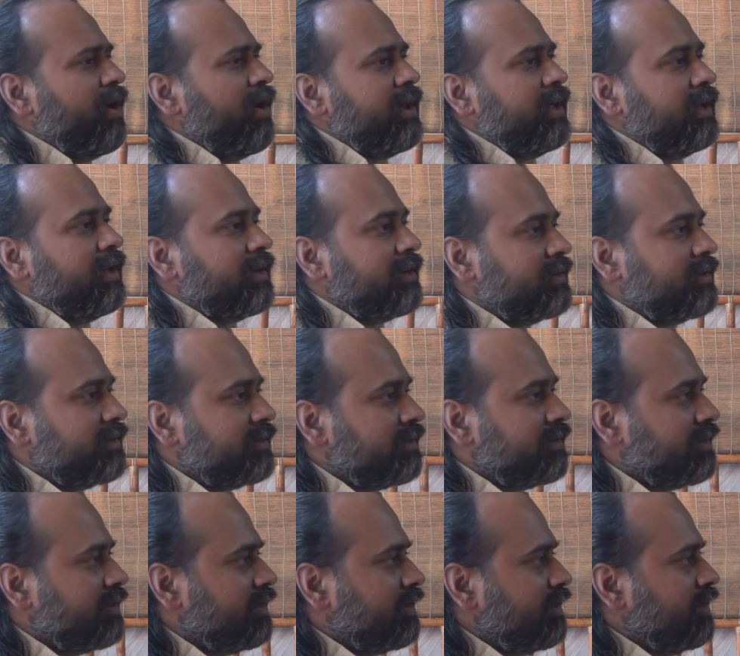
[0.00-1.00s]
Your body.
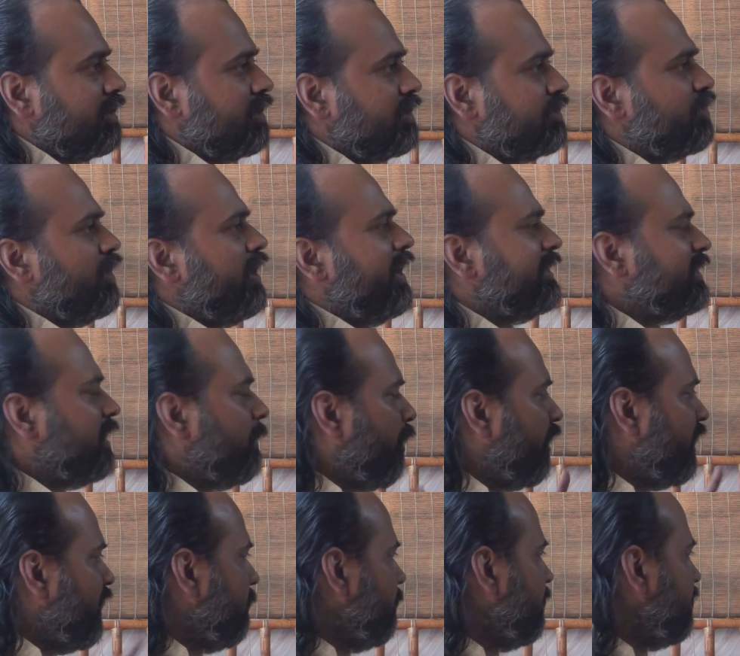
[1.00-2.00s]
So
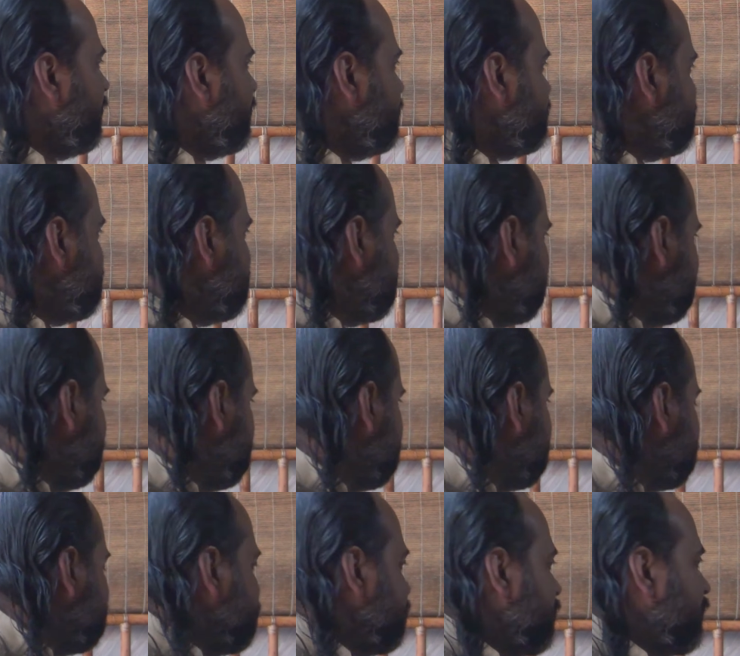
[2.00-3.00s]
let the body be touched.
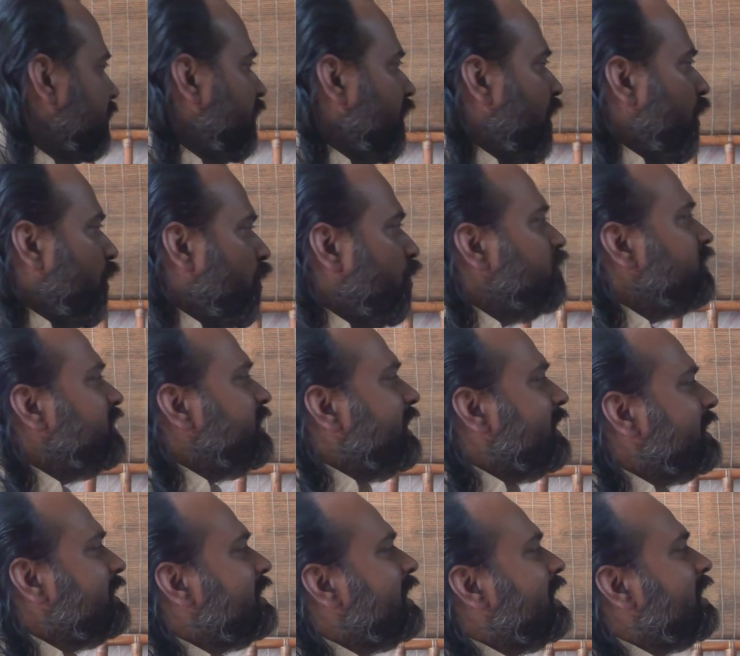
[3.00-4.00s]

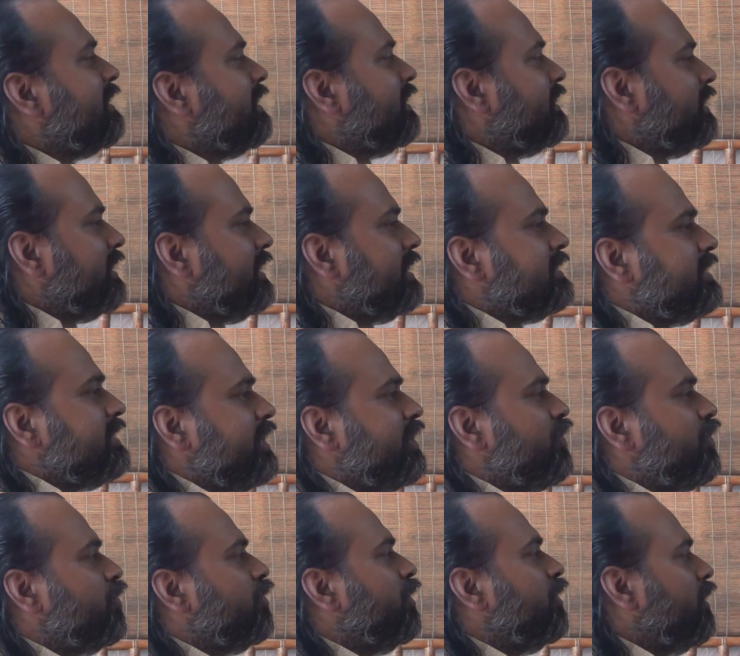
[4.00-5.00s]
Whose nature
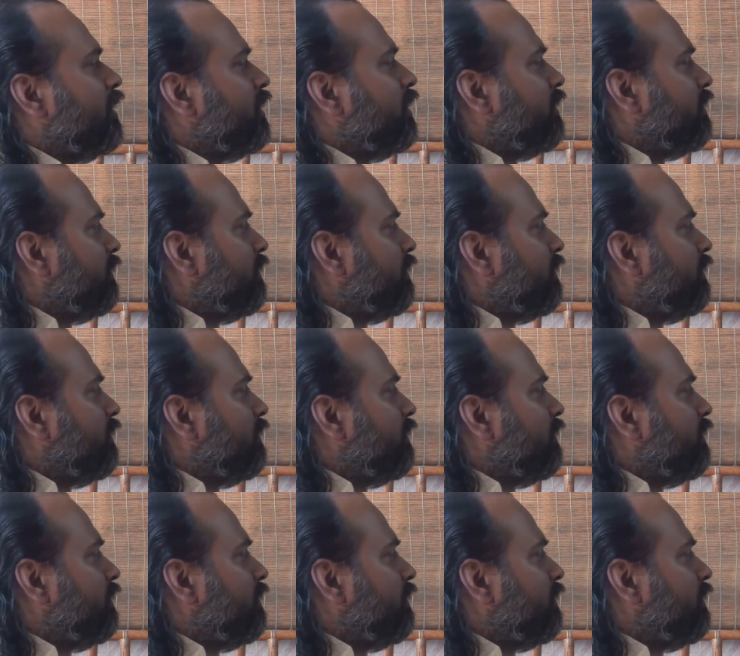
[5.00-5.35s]
is it to